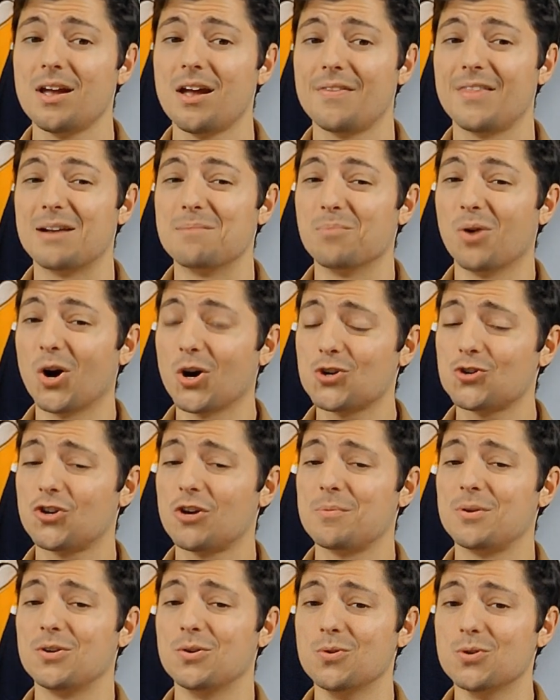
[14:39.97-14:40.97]
Then
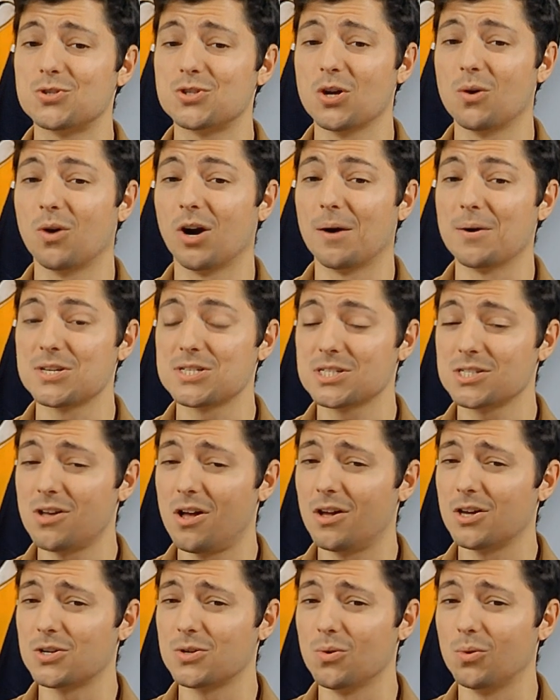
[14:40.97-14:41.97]
Markstrom and Husso are
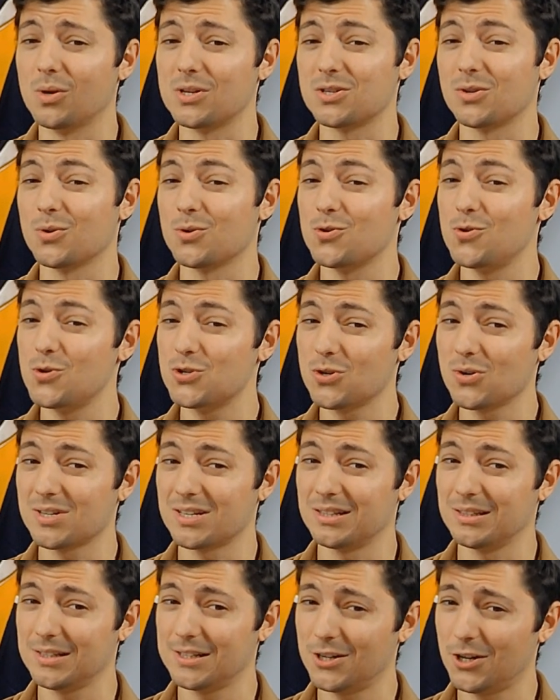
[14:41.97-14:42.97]
solid goalies, although Husso is a
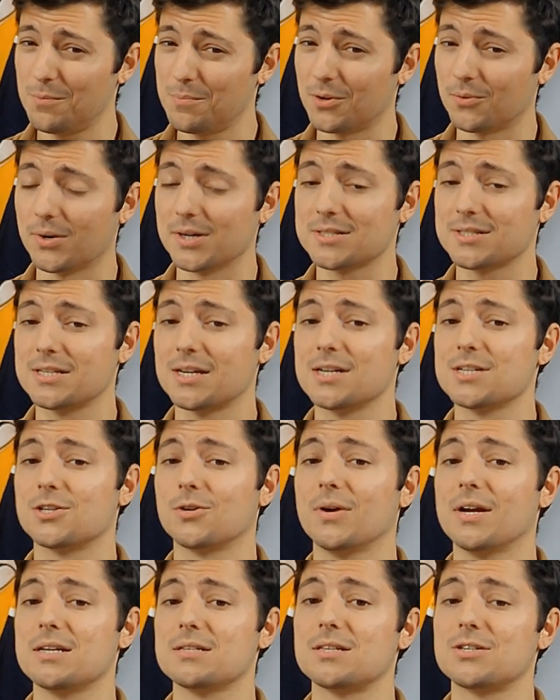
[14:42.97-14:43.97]
little bit risky because
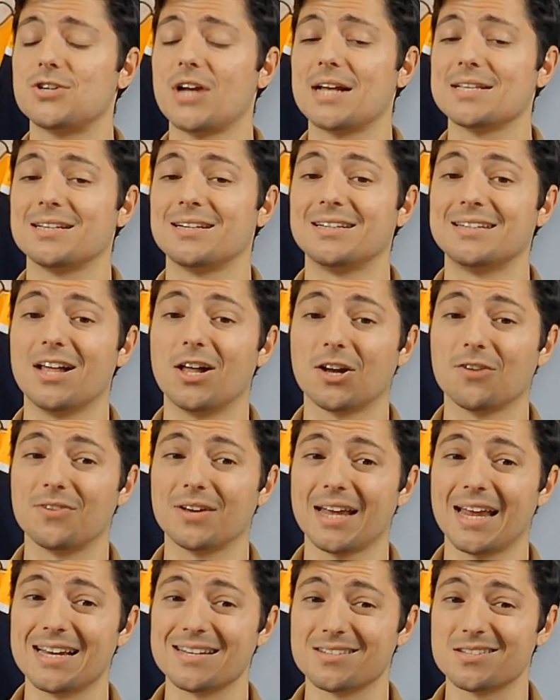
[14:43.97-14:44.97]
there is the chance that
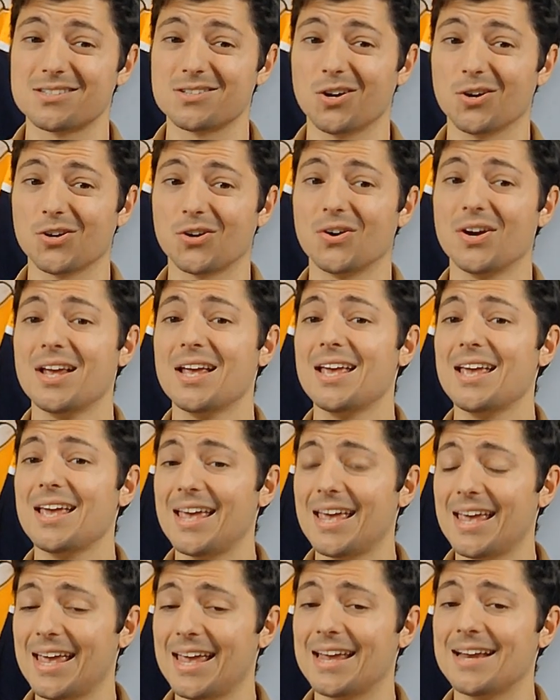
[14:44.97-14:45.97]
Nedeljkovic is the starter
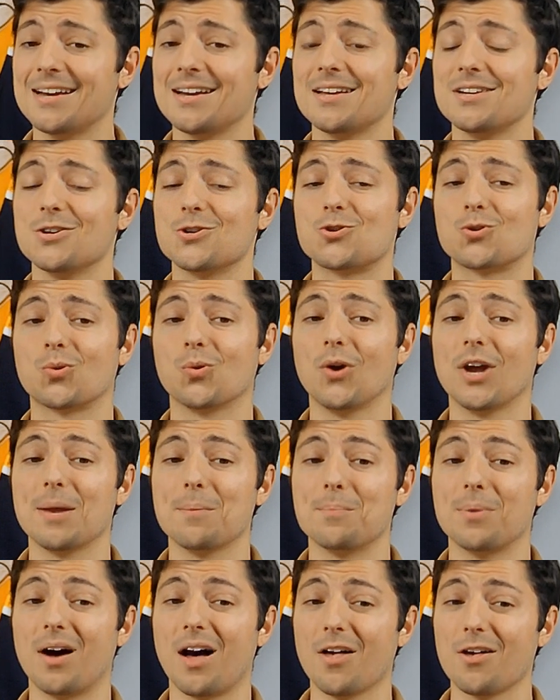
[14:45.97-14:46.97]
in
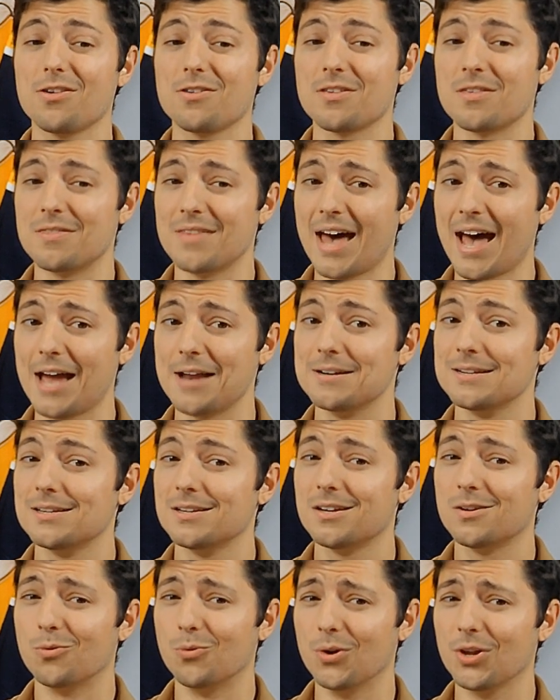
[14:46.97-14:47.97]
Detroit. But other than that,
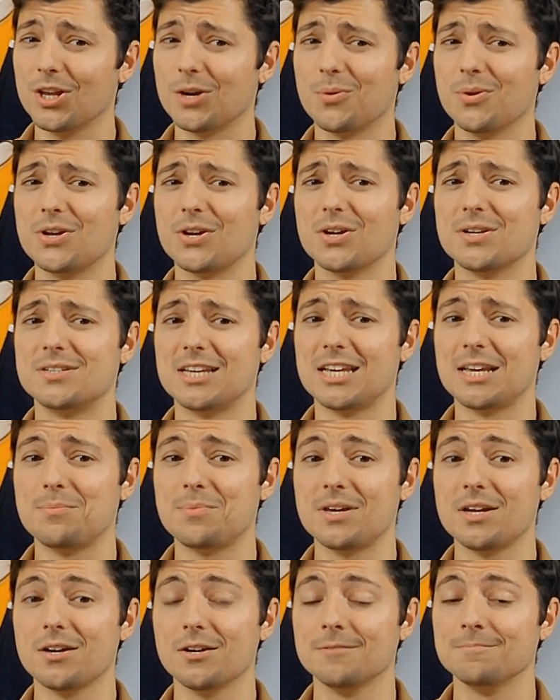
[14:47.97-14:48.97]
really, really good team
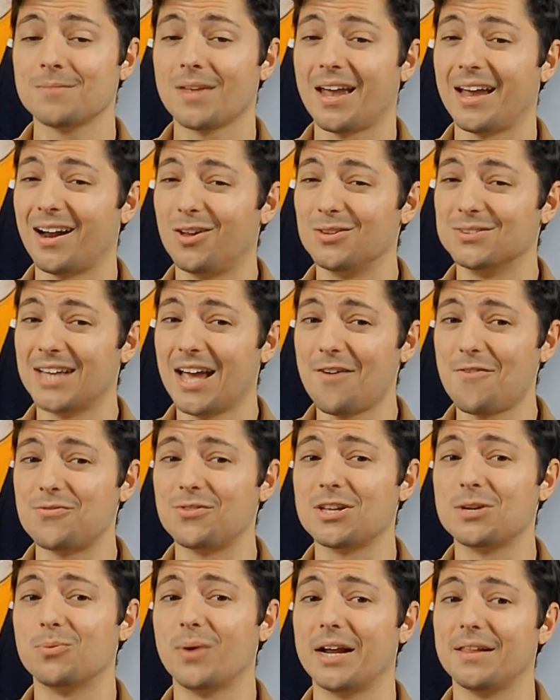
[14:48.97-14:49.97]
here, and I'll
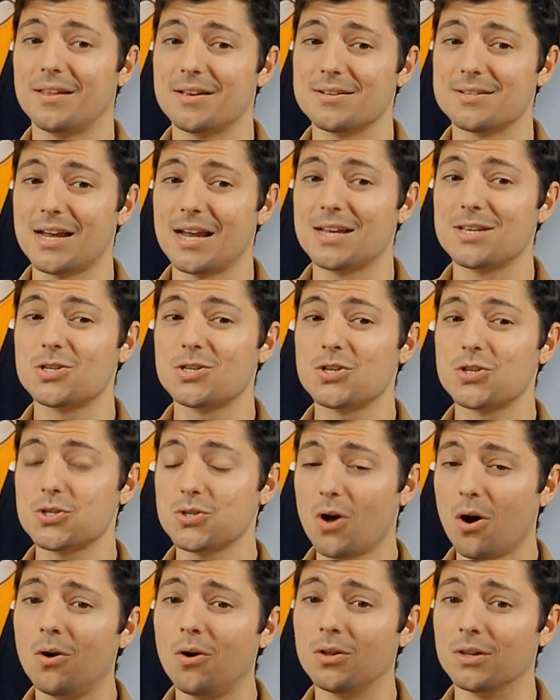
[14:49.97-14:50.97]
definitely rate this a
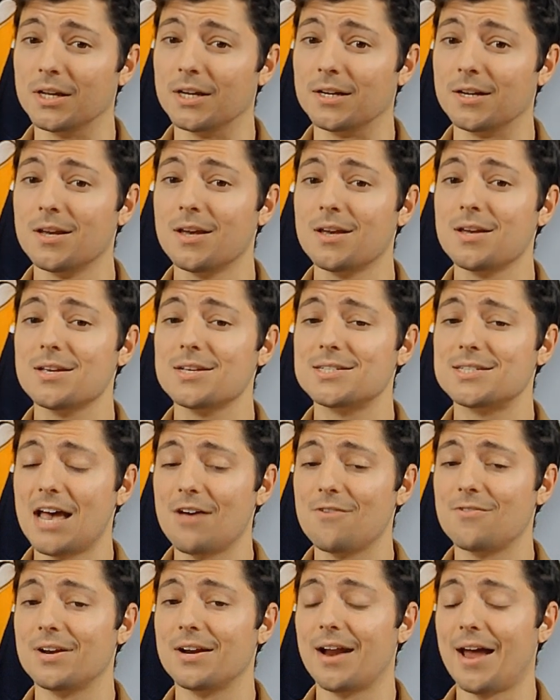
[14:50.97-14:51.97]
solid
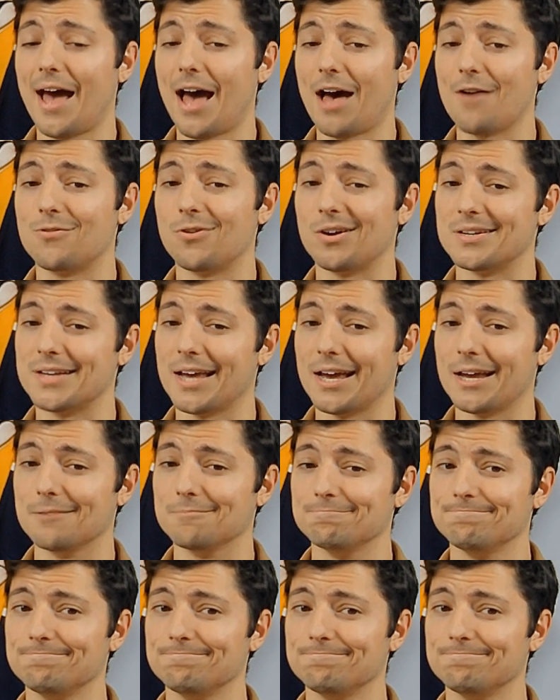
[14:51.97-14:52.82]
7.5 on 10.